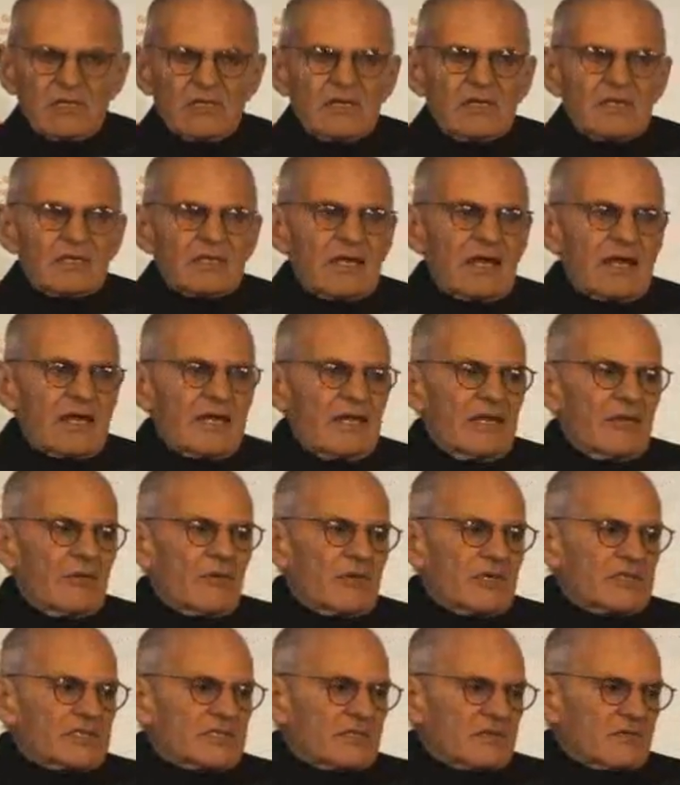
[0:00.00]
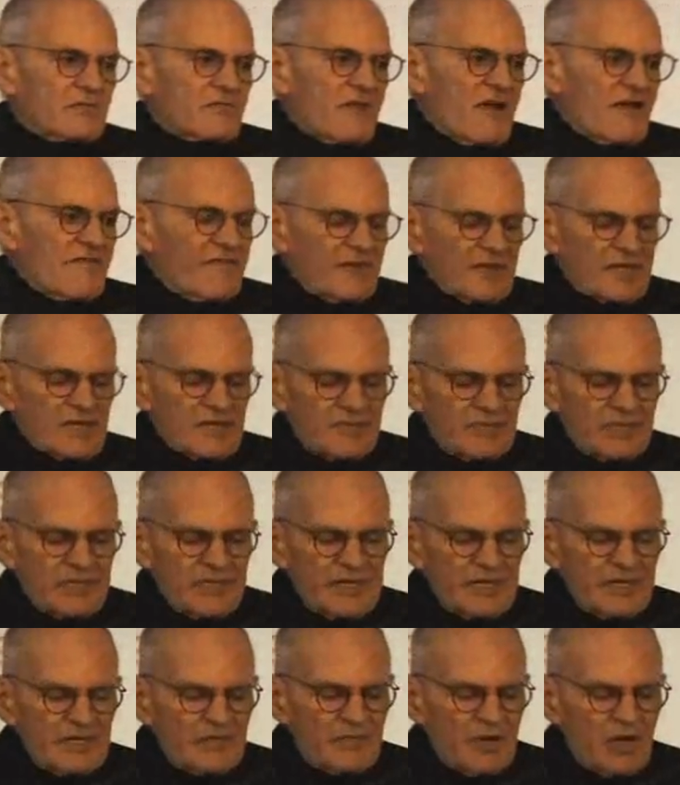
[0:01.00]
that he was irrevocably
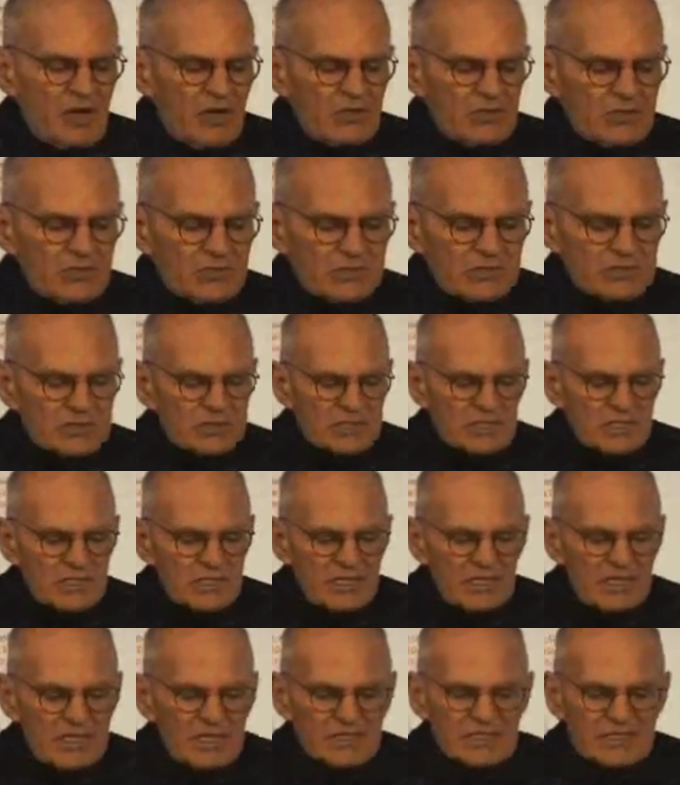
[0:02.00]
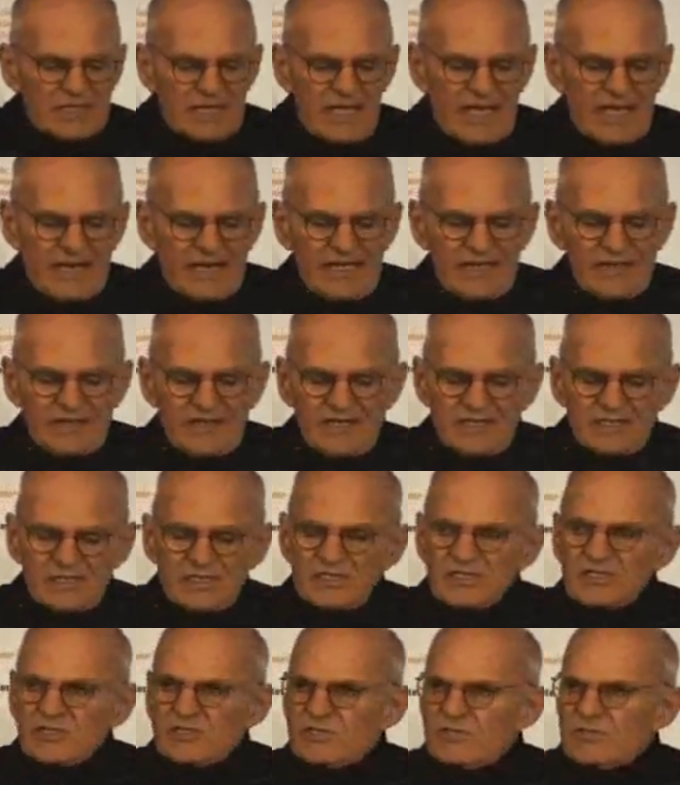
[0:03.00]
opposed to anything to
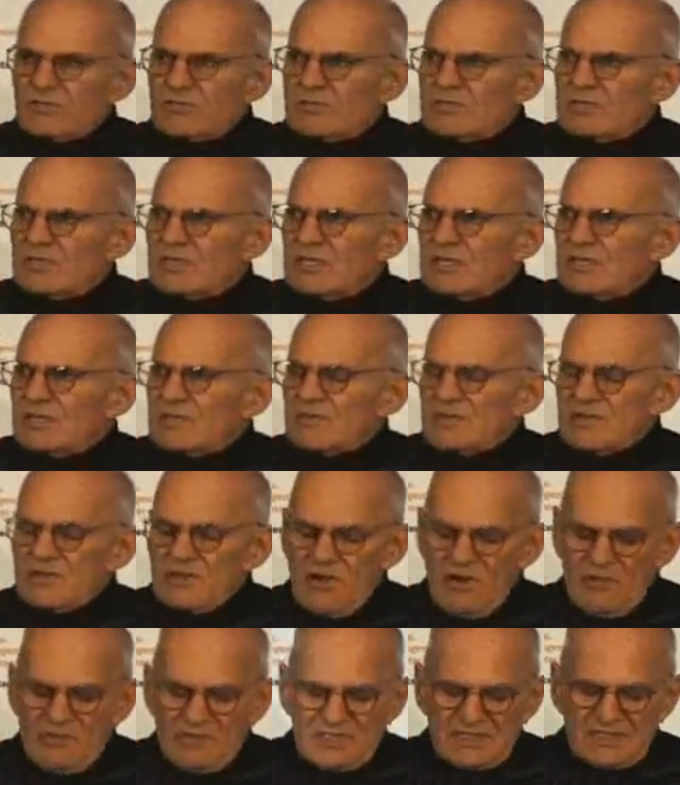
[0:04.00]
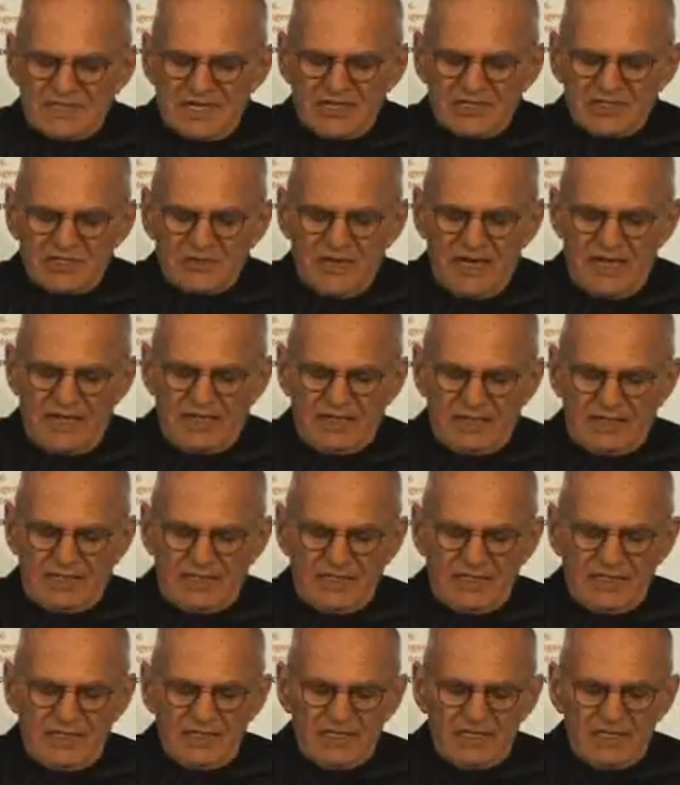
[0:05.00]
do with homosexuality.
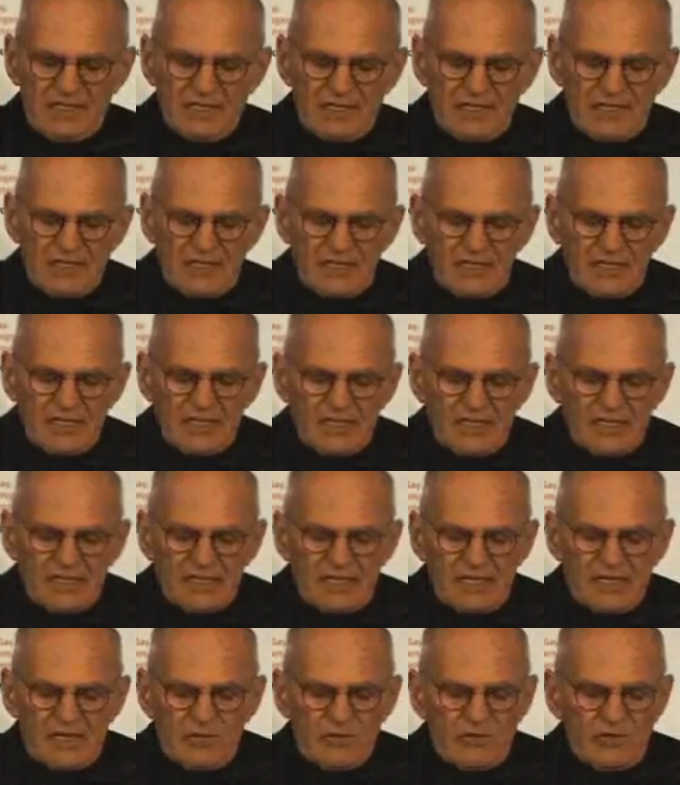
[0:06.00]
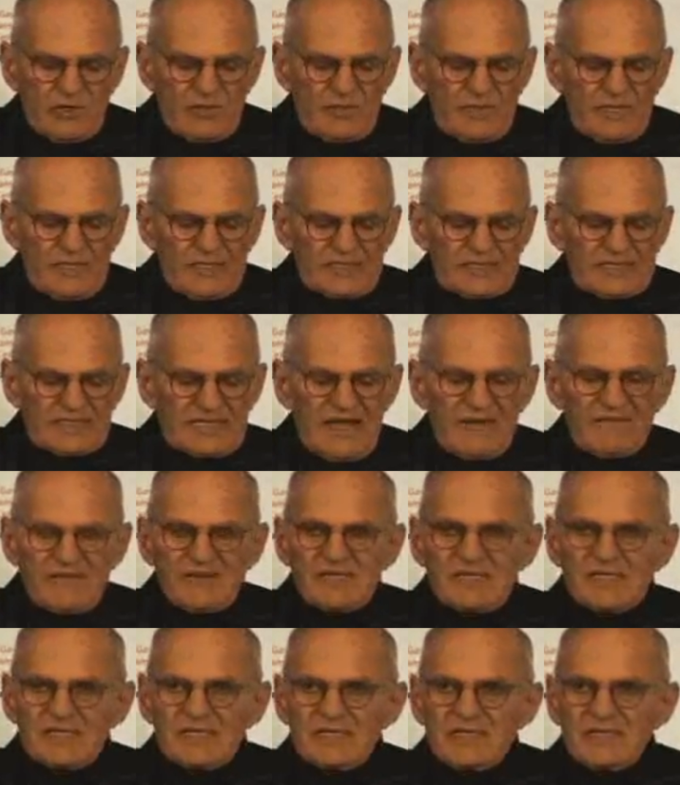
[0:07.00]
It would be
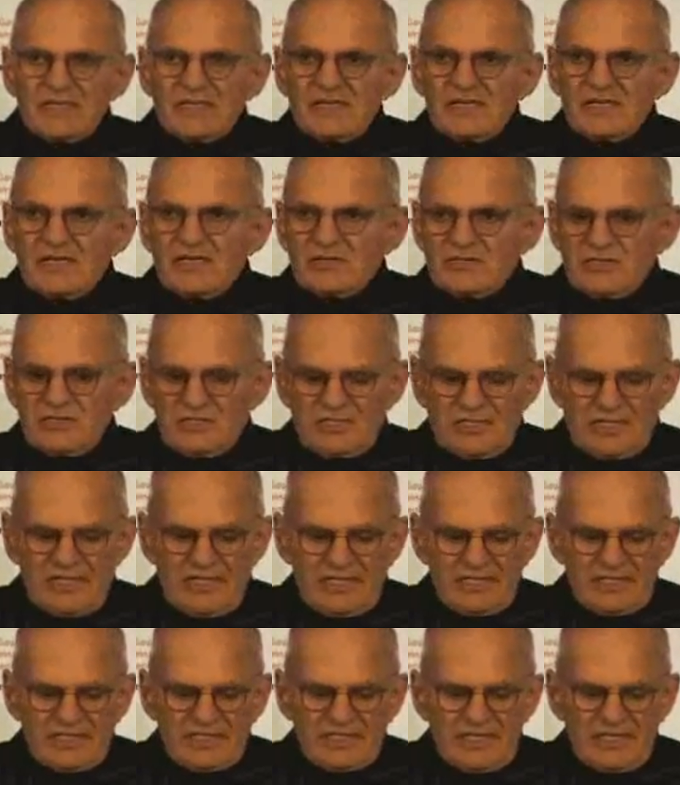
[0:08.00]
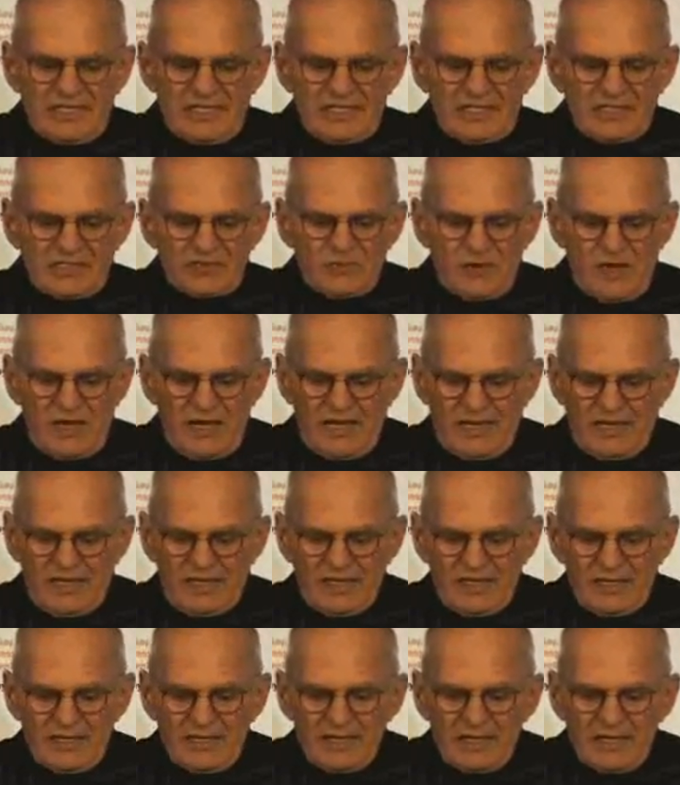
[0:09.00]
7 years into his reign
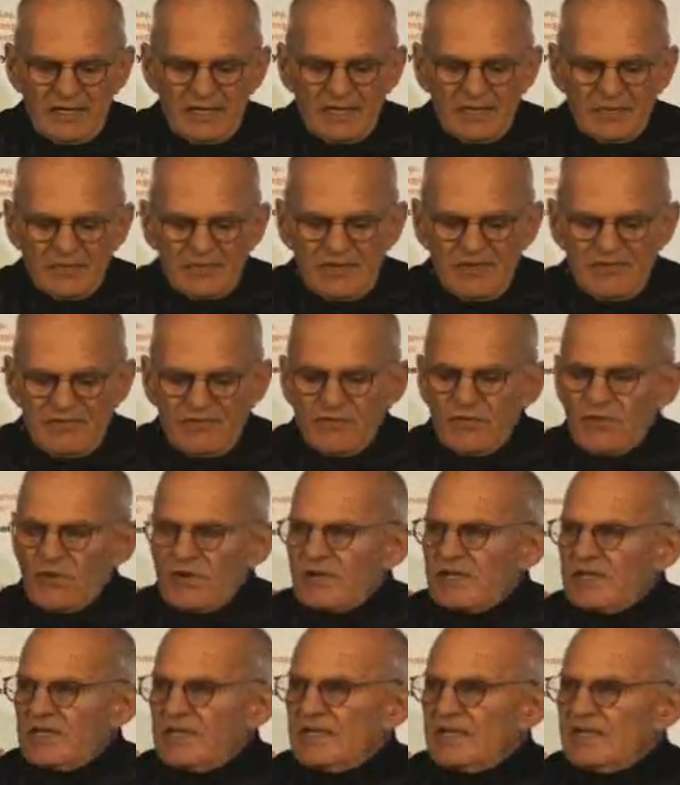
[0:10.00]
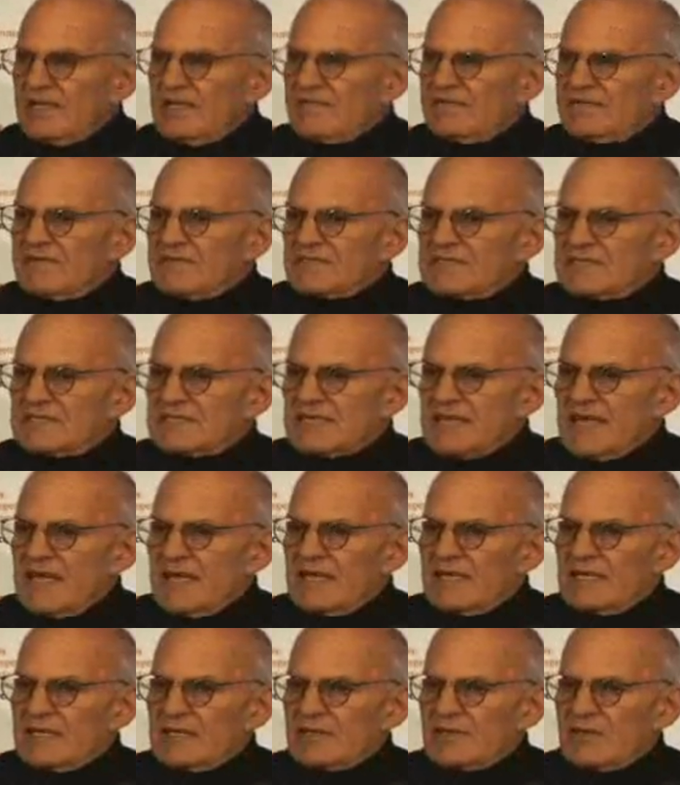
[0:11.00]
before he even
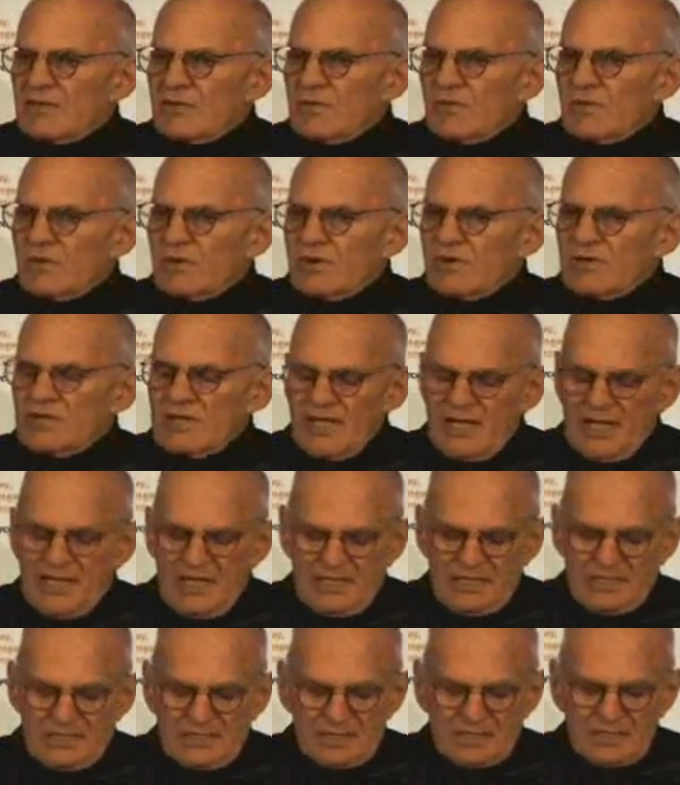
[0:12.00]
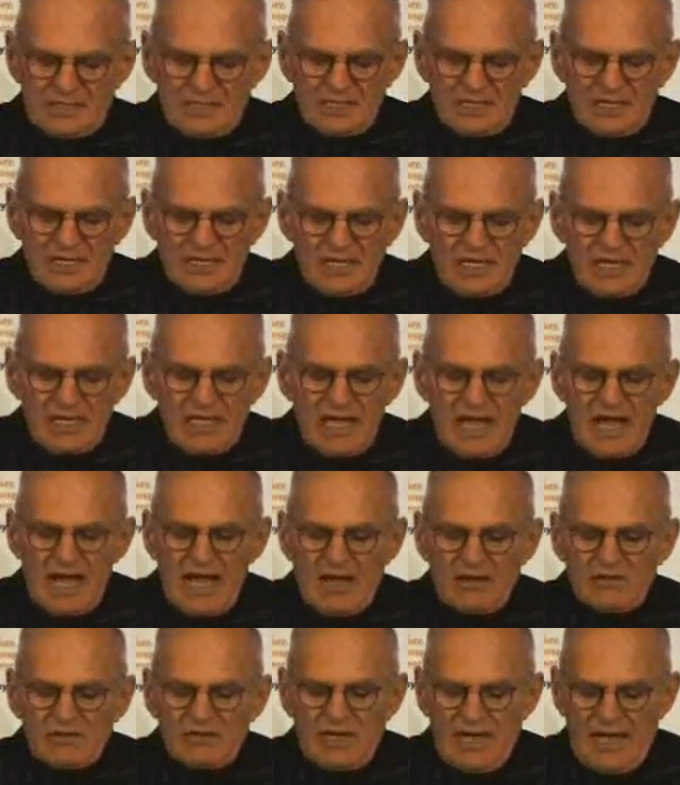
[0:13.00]
said the word AIDS
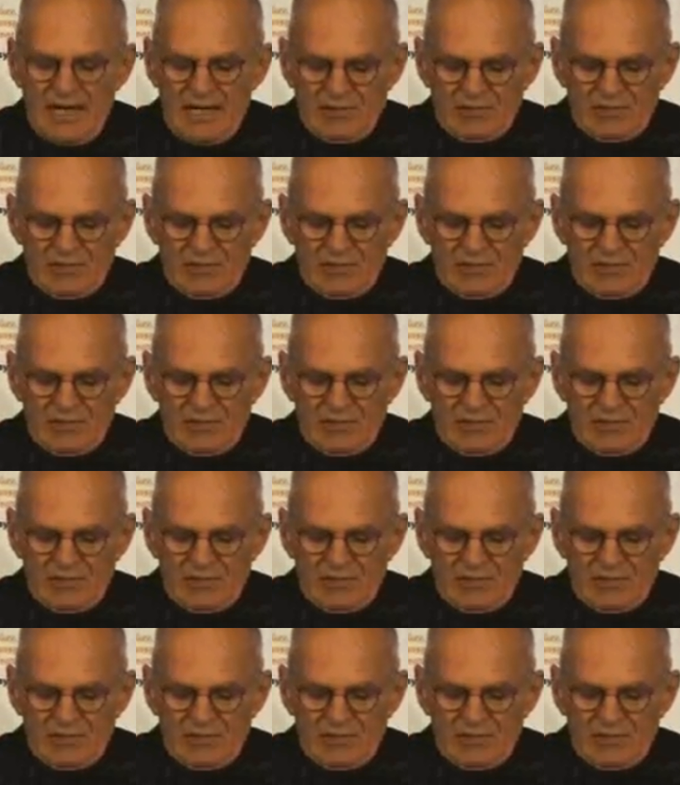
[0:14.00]
out loud,